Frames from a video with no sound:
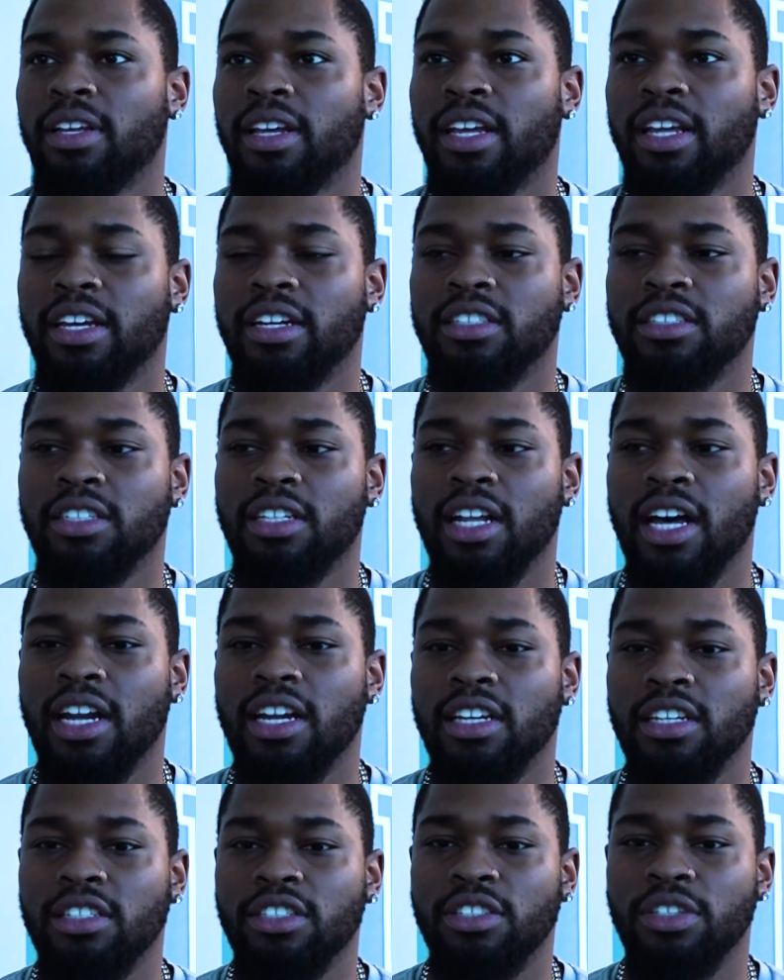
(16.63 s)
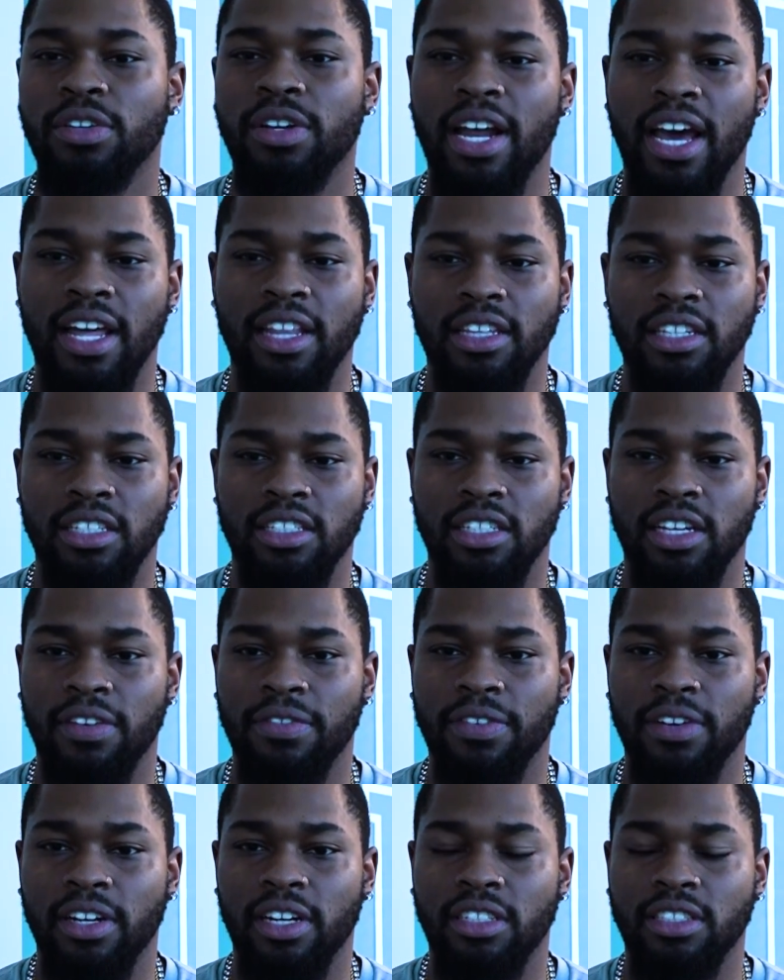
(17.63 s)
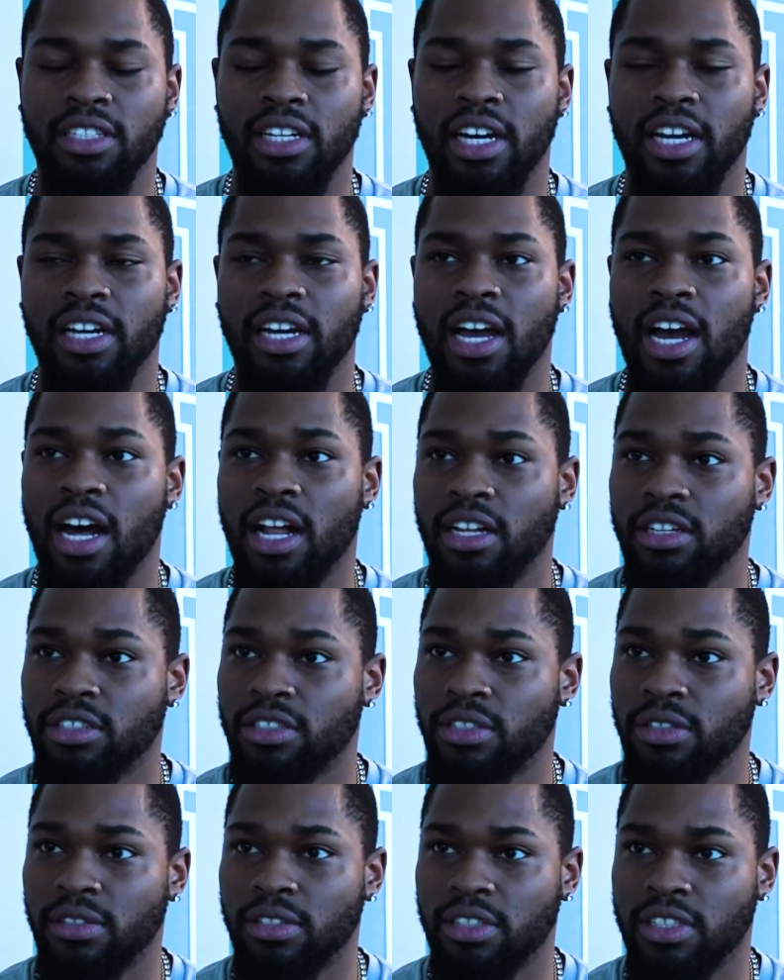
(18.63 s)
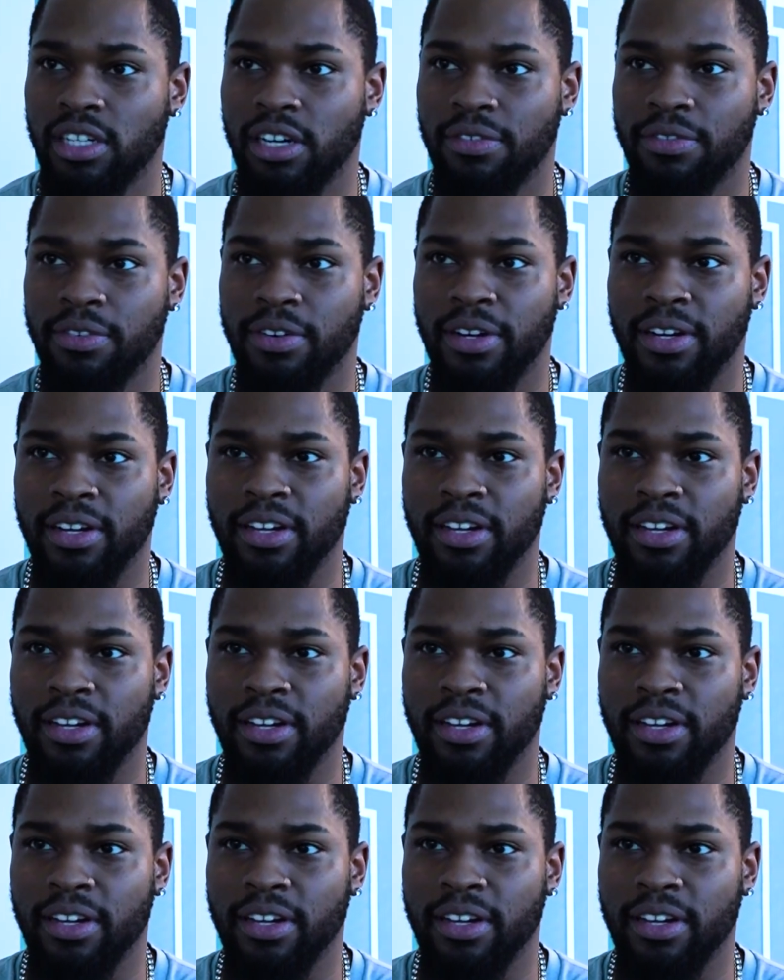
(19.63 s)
There's a lot of student athletes suffering. There's a lot of college students suffering.